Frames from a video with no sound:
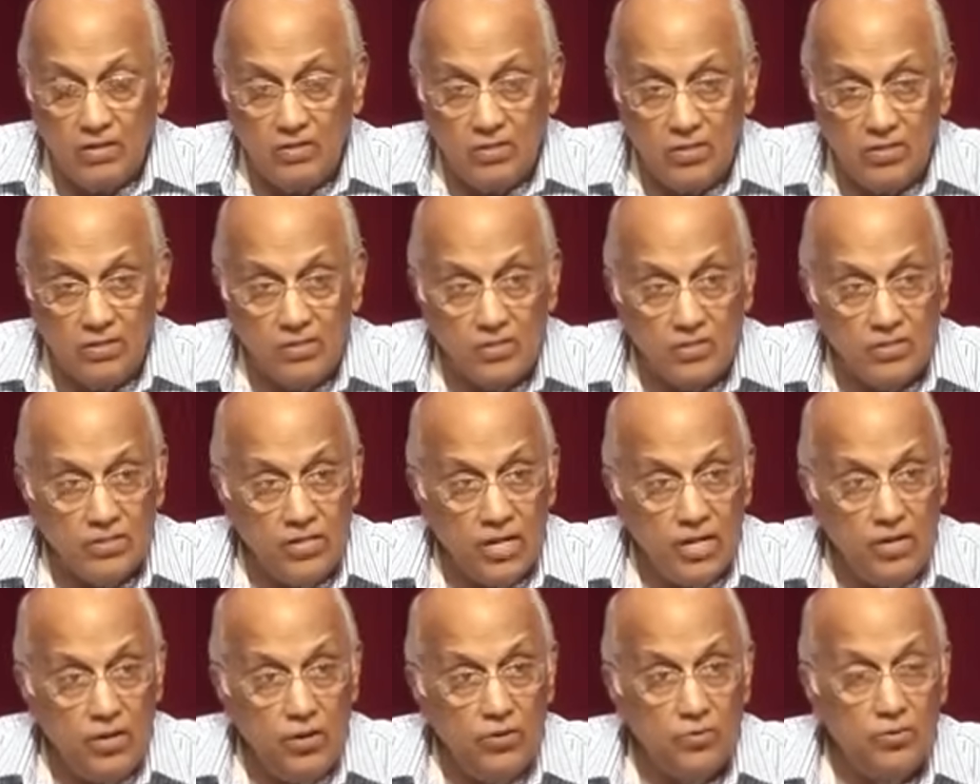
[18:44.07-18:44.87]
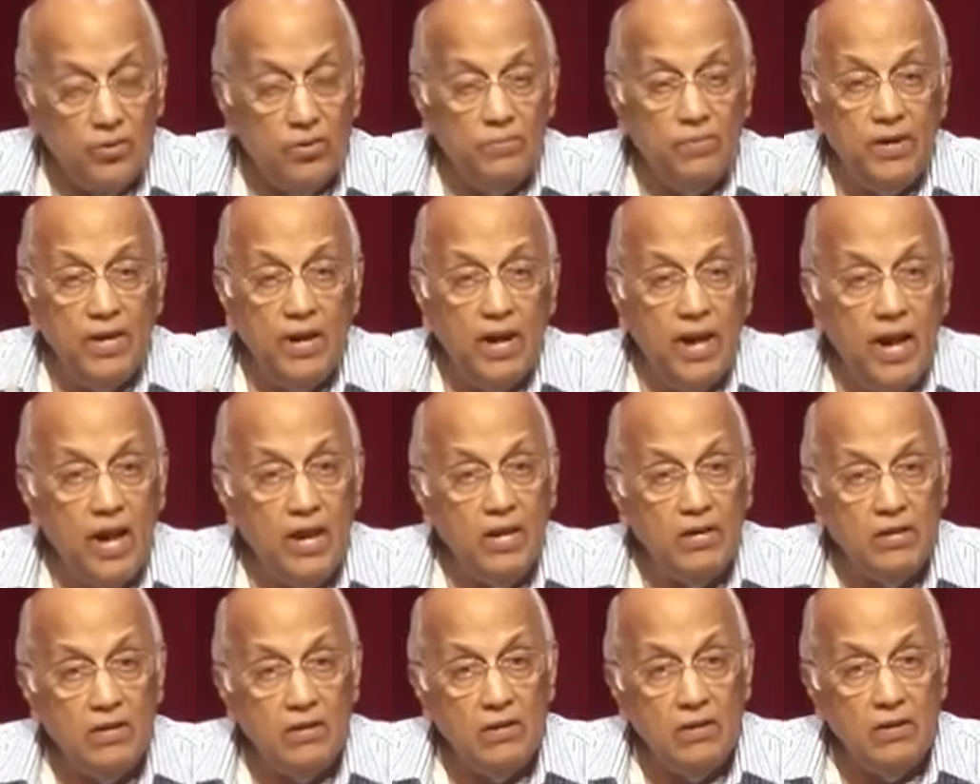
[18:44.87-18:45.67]
Jesus said, you will be
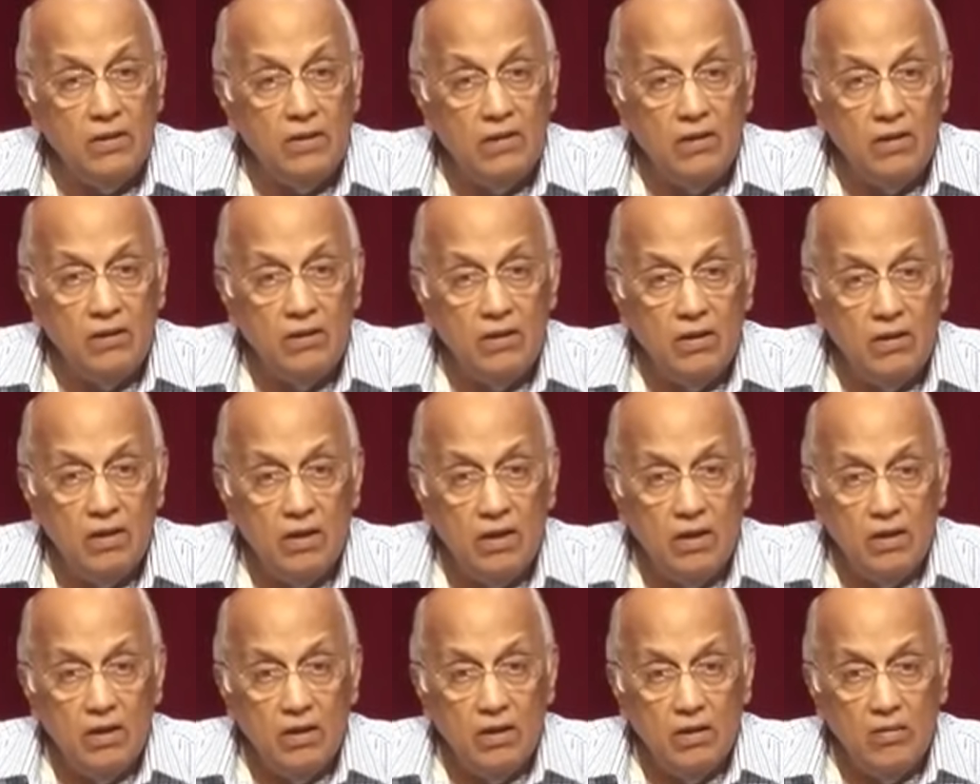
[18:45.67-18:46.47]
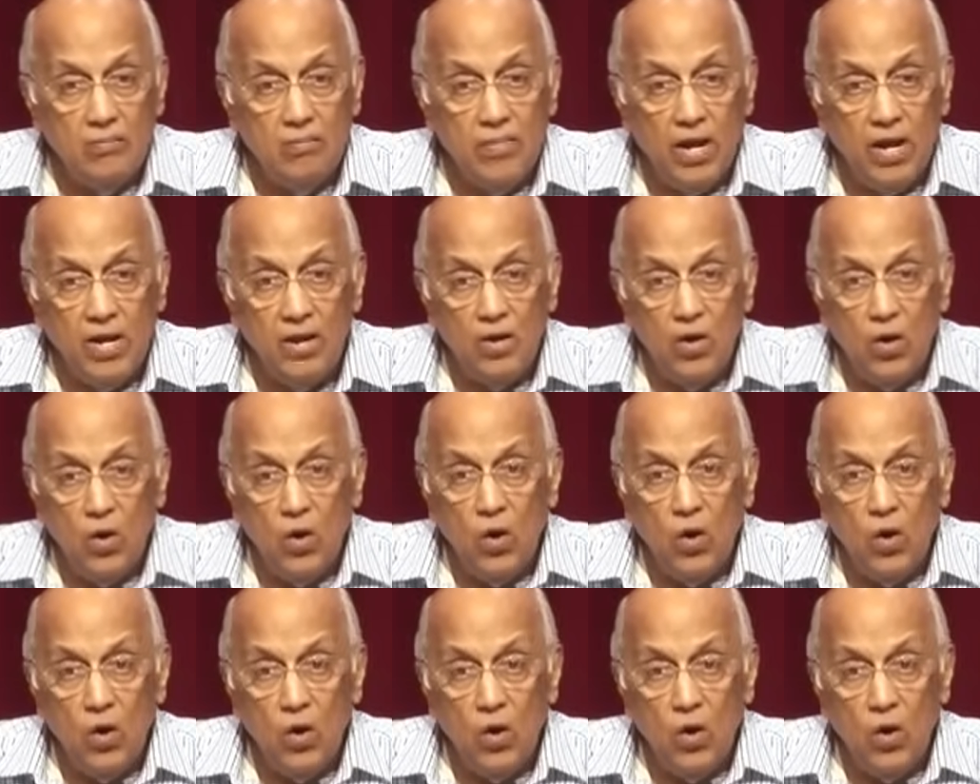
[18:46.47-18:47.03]
hated by